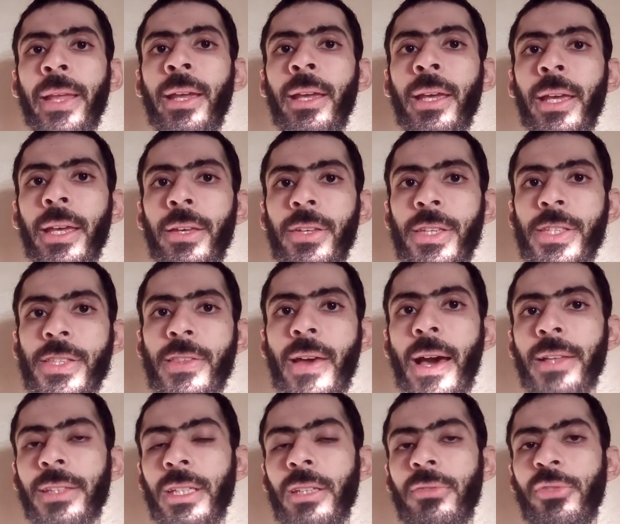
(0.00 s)
is that
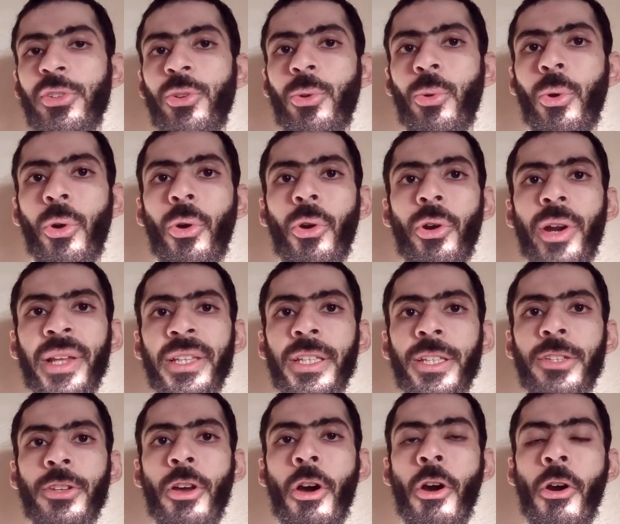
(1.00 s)
if you already
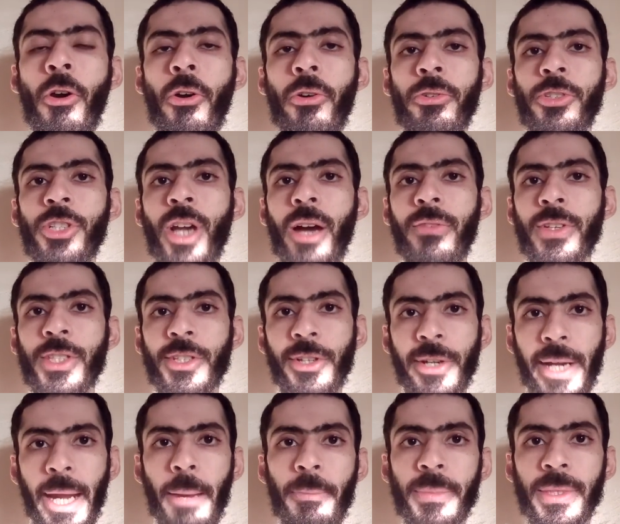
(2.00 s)
know
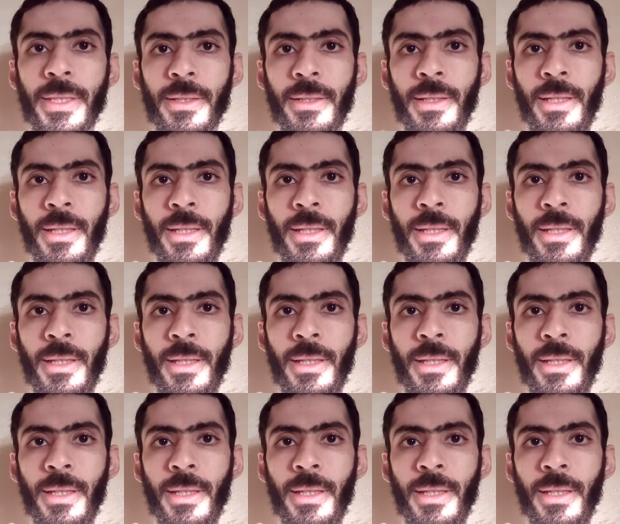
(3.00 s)
JavaScript,